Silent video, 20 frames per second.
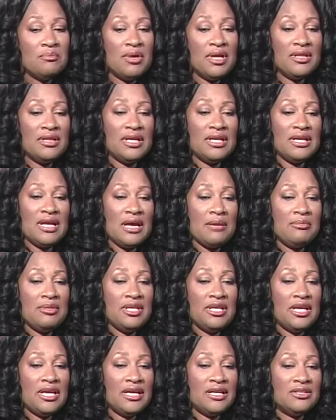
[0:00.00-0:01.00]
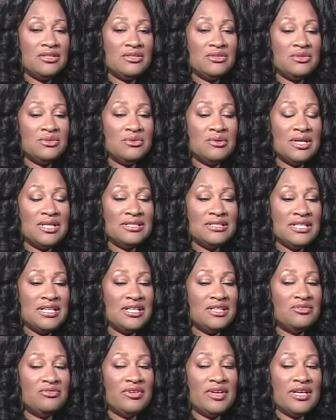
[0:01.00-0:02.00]
But then I began to uh,
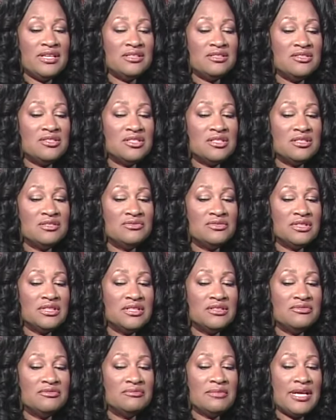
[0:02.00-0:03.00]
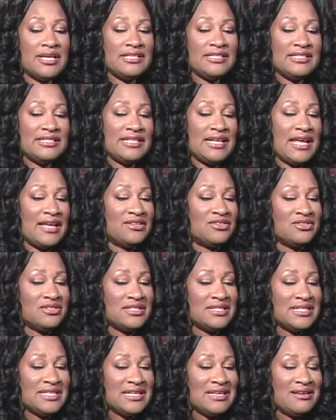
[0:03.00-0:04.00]
take advantage of, of my
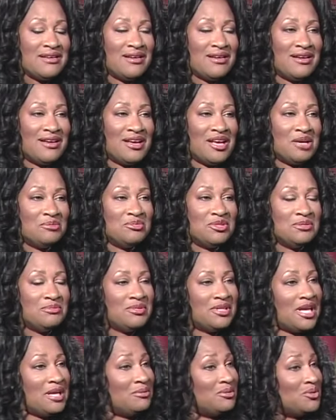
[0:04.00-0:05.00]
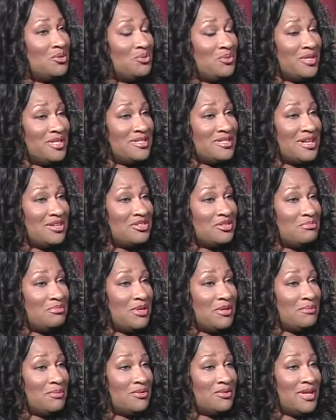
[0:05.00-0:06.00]
status um, to be able to reach out to
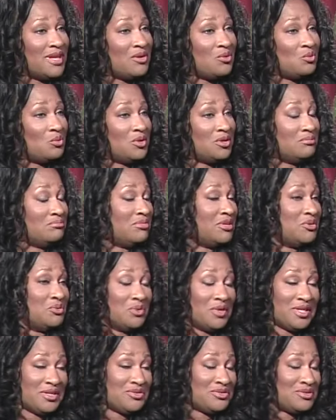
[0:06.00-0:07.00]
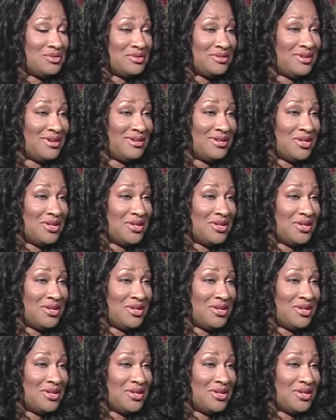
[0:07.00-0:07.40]
people that wouldn't be reached mm.